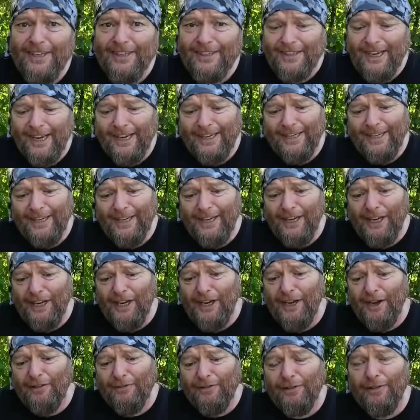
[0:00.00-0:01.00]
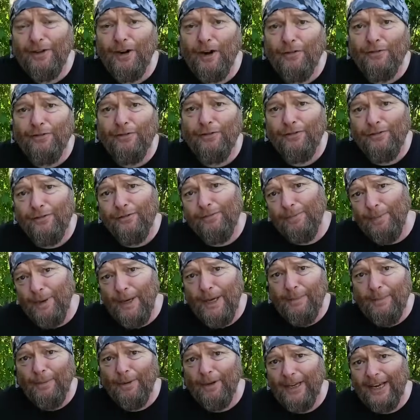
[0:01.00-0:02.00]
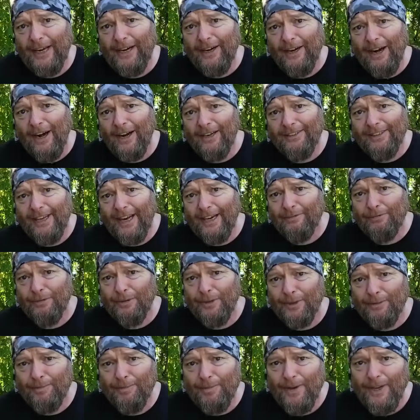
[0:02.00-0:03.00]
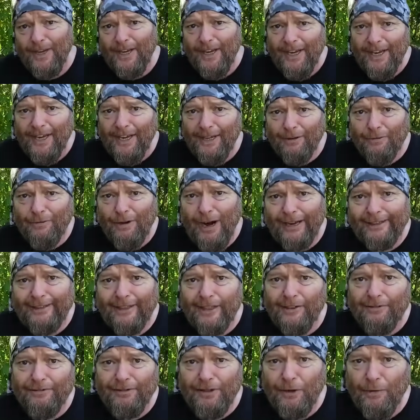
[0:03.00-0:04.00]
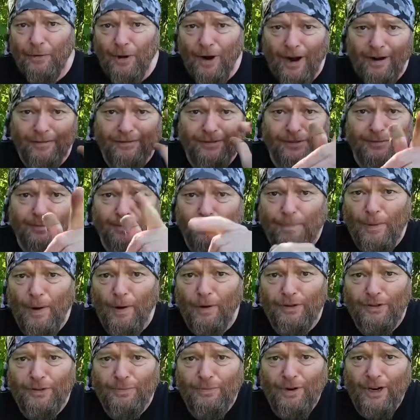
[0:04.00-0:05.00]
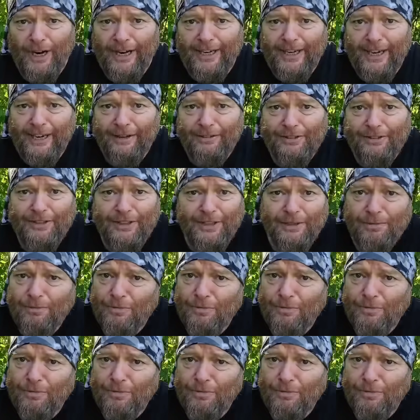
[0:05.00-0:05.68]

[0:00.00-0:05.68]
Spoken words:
that if enough people get in contact with them, he'll rattle a few off and post them right out to you.